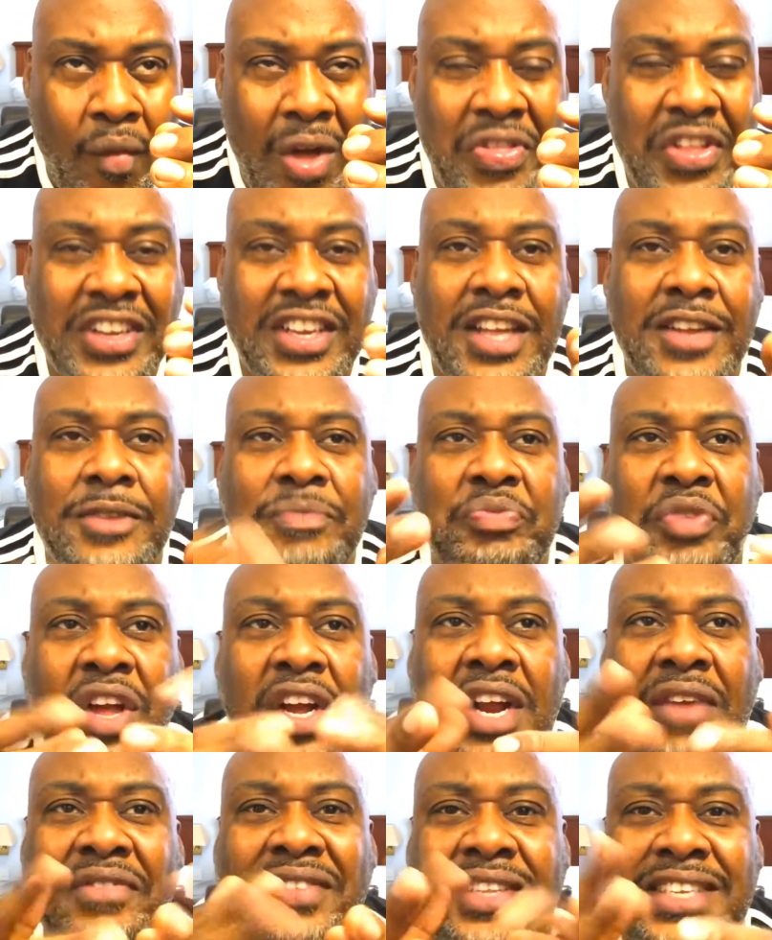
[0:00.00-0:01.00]
The
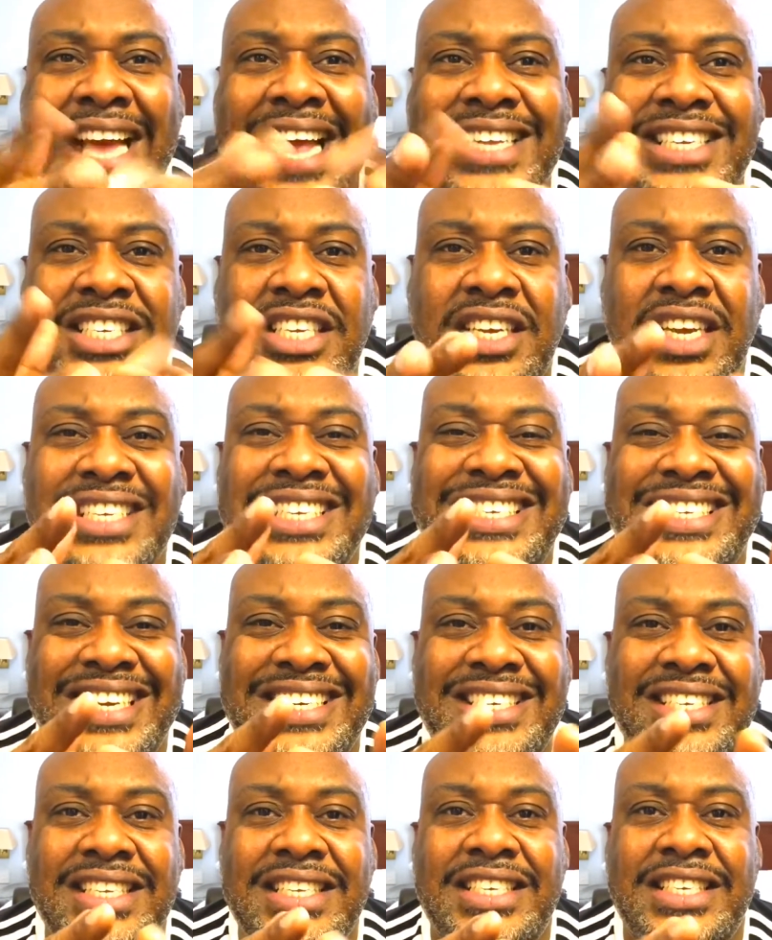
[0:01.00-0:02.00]
kind of dense
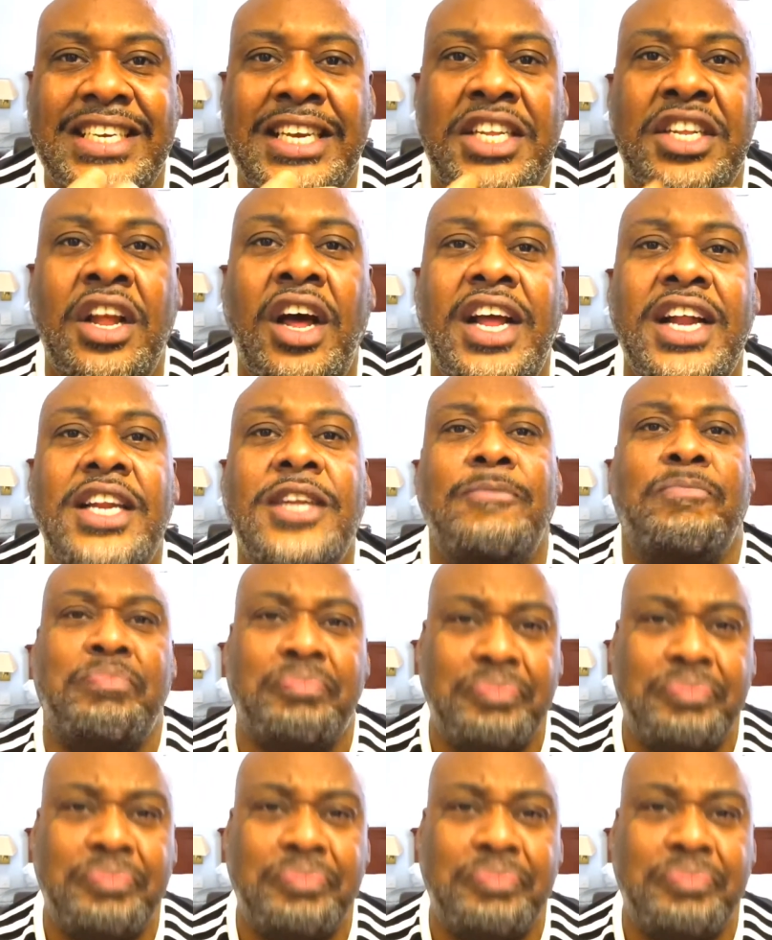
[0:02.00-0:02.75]
consistency, not